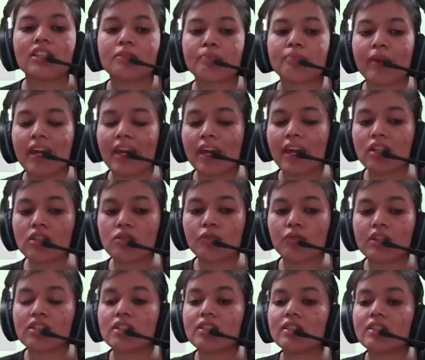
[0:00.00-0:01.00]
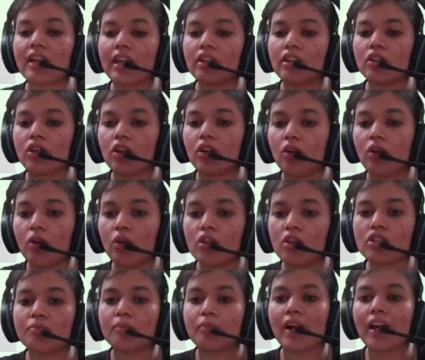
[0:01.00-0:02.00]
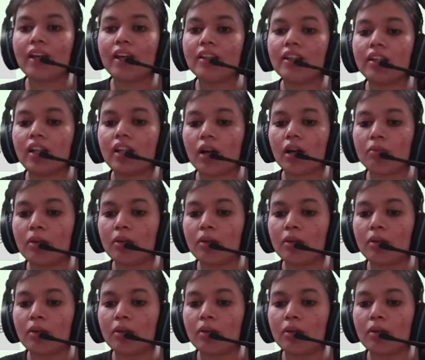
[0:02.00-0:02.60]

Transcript: If I talk about light reaction,